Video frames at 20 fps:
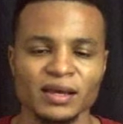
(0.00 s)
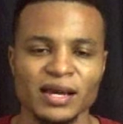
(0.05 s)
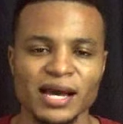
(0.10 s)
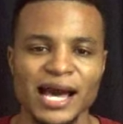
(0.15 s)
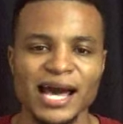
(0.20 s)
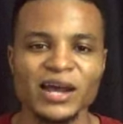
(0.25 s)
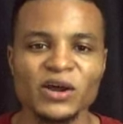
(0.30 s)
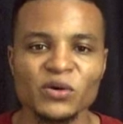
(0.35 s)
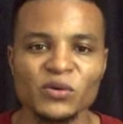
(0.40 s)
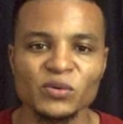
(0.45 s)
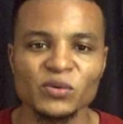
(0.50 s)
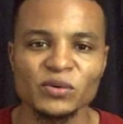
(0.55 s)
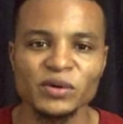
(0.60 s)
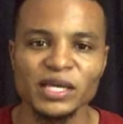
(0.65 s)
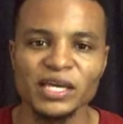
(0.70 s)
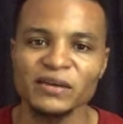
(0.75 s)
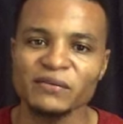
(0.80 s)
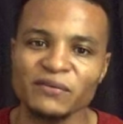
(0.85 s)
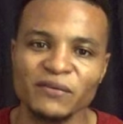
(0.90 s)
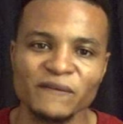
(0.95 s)
I don't
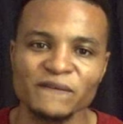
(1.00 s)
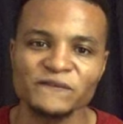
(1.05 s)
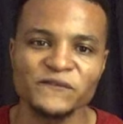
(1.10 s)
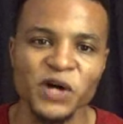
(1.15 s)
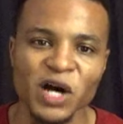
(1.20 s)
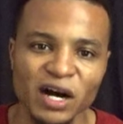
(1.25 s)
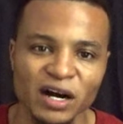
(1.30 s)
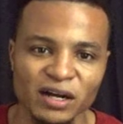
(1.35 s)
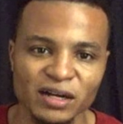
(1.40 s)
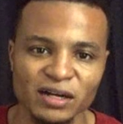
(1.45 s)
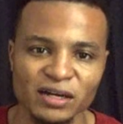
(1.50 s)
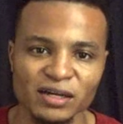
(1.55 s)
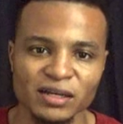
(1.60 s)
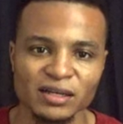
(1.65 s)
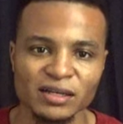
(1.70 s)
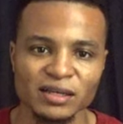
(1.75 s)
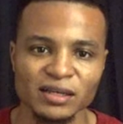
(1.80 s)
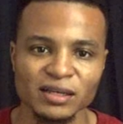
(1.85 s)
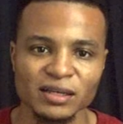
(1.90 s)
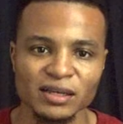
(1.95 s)
give a fuck.
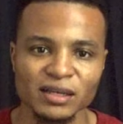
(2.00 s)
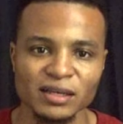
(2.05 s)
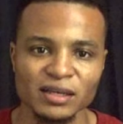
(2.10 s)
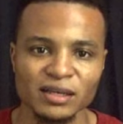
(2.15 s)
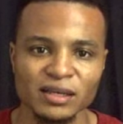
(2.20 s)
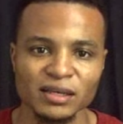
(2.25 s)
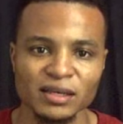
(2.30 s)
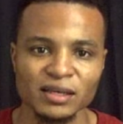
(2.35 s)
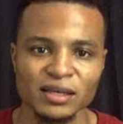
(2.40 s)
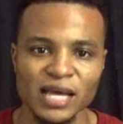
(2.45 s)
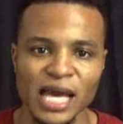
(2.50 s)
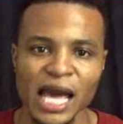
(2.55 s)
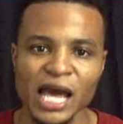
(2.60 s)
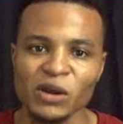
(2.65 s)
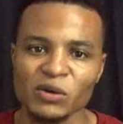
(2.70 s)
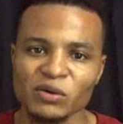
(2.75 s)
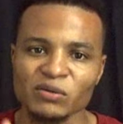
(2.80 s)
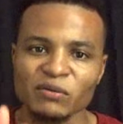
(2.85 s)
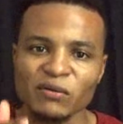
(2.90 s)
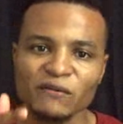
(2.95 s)
I
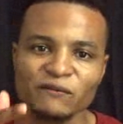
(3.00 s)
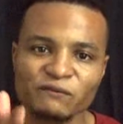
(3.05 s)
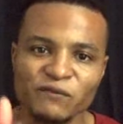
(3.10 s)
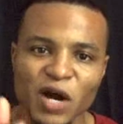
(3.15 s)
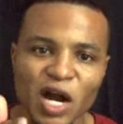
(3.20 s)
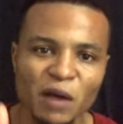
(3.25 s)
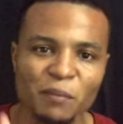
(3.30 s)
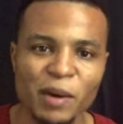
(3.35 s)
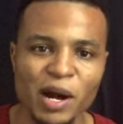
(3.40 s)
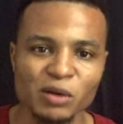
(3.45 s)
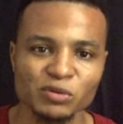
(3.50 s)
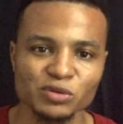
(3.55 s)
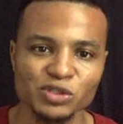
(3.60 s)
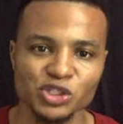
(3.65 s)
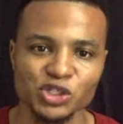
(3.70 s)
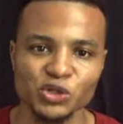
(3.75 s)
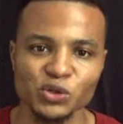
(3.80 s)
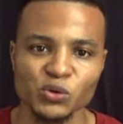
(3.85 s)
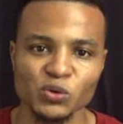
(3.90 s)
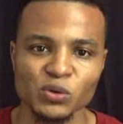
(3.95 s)
don't give a fuck about
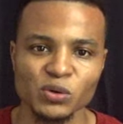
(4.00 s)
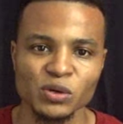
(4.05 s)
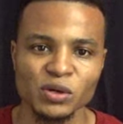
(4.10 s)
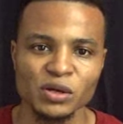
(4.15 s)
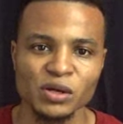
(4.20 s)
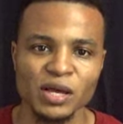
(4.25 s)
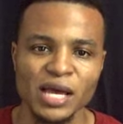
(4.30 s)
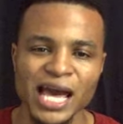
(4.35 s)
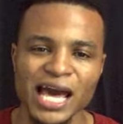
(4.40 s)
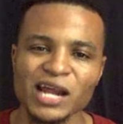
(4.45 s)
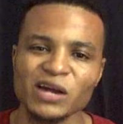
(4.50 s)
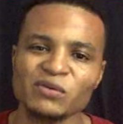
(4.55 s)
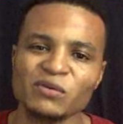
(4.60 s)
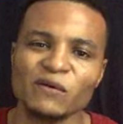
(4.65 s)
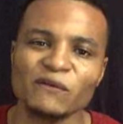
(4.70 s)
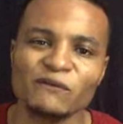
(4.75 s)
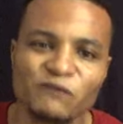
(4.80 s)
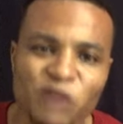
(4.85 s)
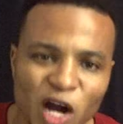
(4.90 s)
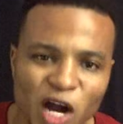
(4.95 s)
you. I don't give
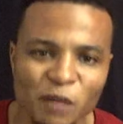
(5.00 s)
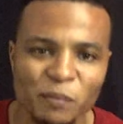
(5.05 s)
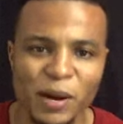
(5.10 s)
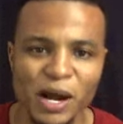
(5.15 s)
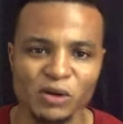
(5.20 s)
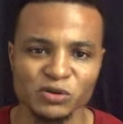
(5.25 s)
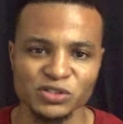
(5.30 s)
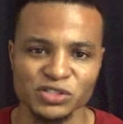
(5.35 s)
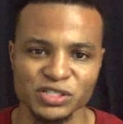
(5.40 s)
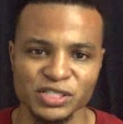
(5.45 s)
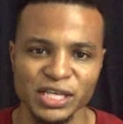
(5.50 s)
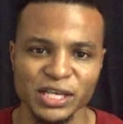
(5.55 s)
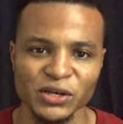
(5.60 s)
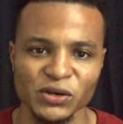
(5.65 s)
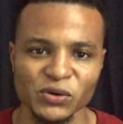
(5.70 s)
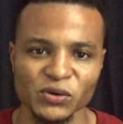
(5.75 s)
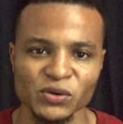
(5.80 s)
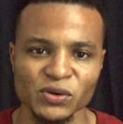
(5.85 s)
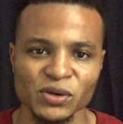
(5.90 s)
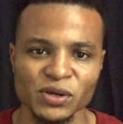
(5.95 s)
a fuck about
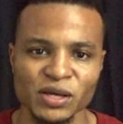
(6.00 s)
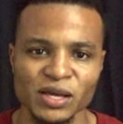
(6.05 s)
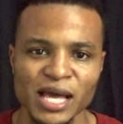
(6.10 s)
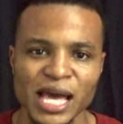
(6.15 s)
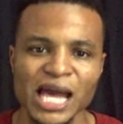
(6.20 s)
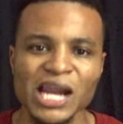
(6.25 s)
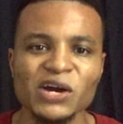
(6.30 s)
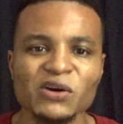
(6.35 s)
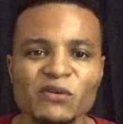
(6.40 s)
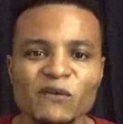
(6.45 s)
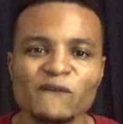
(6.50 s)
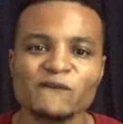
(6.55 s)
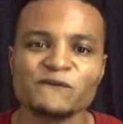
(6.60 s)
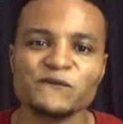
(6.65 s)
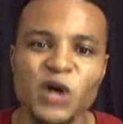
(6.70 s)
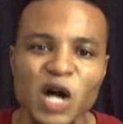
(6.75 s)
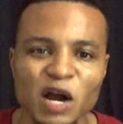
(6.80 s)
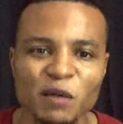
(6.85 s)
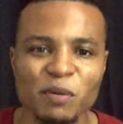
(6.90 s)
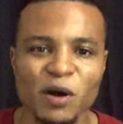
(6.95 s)
Steel. I don't give a
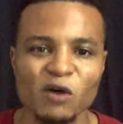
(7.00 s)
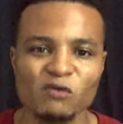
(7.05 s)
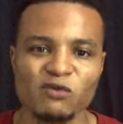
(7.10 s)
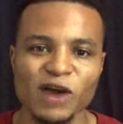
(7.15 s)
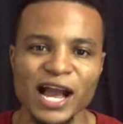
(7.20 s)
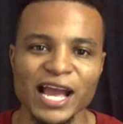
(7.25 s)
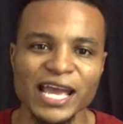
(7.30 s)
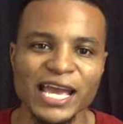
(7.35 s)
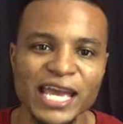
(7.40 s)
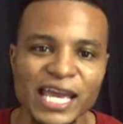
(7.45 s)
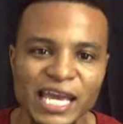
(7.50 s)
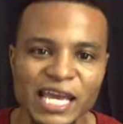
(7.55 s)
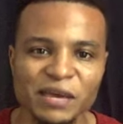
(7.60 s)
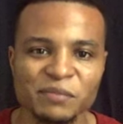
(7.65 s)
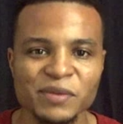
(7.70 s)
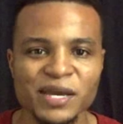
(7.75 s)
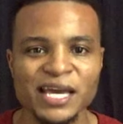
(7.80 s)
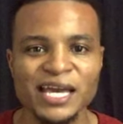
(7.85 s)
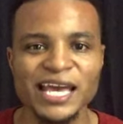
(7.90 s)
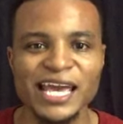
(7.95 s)
fuck about
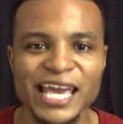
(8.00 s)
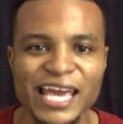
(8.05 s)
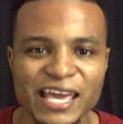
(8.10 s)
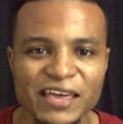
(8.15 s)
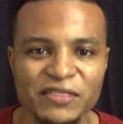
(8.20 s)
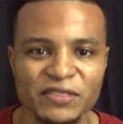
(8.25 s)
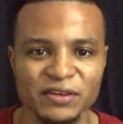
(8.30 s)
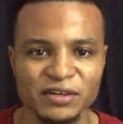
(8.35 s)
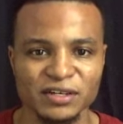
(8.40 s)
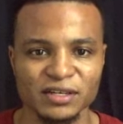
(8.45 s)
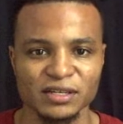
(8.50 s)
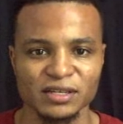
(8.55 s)
Raheem either.